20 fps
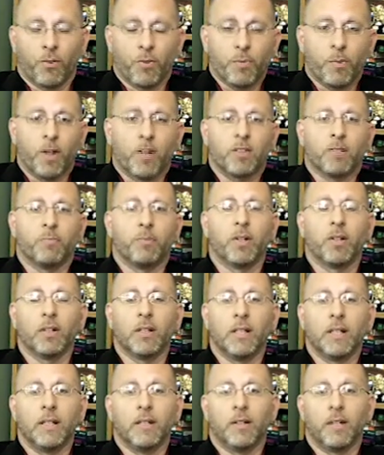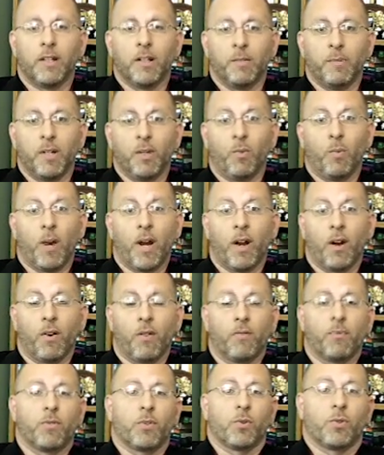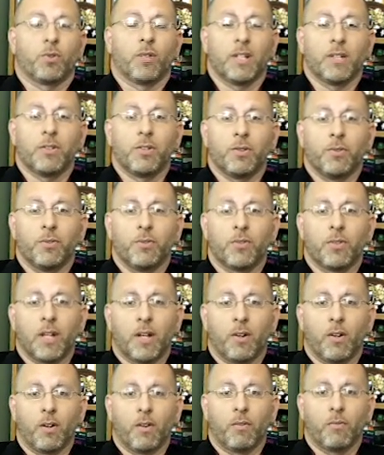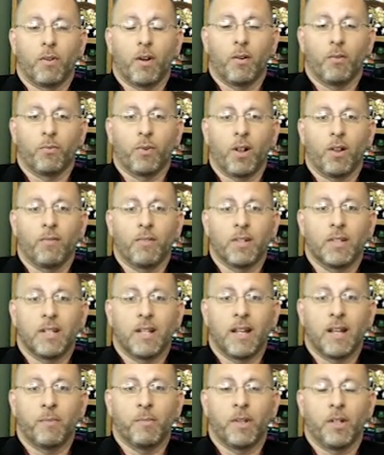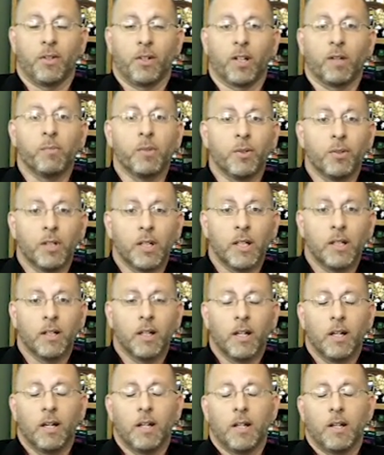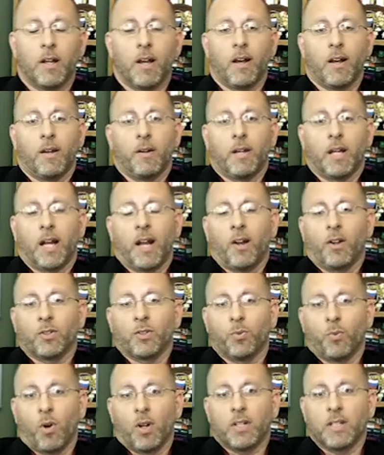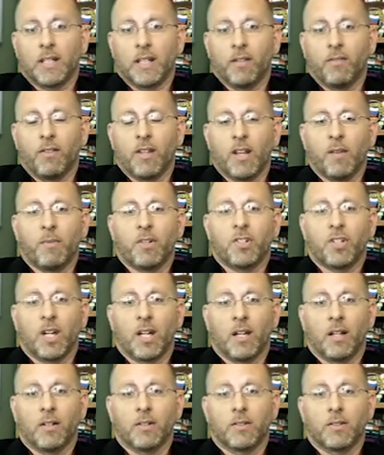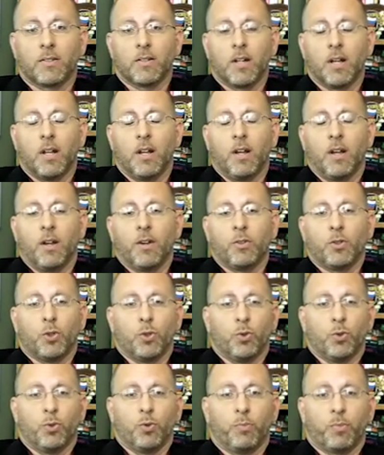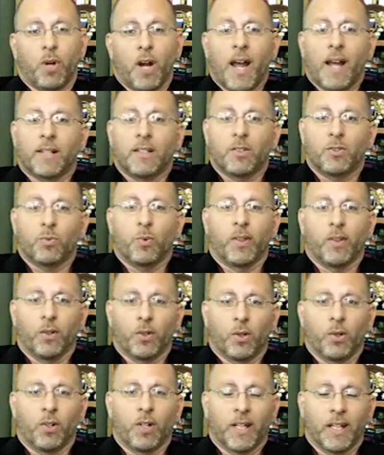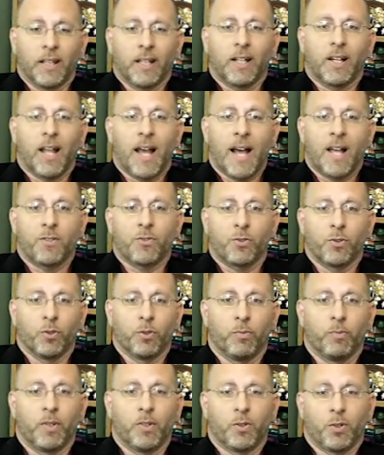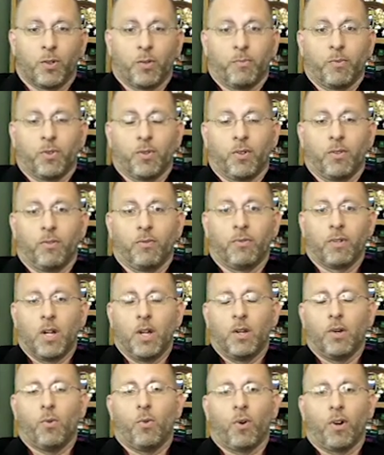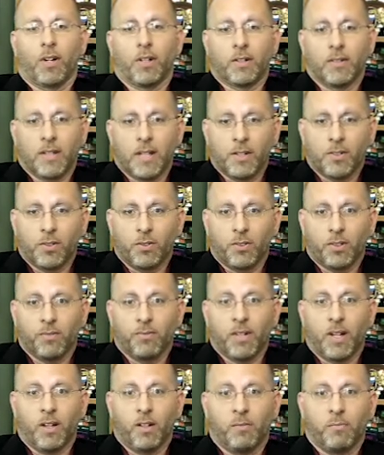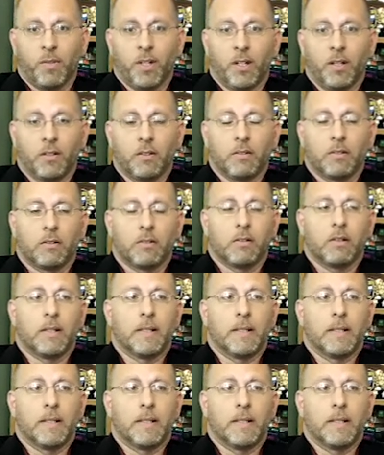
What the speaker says: responsibility and to be aware of social issues that are relevant to them in their community. And I also want to give them a chance to practice what they're learning in the classroom in terms of organizational development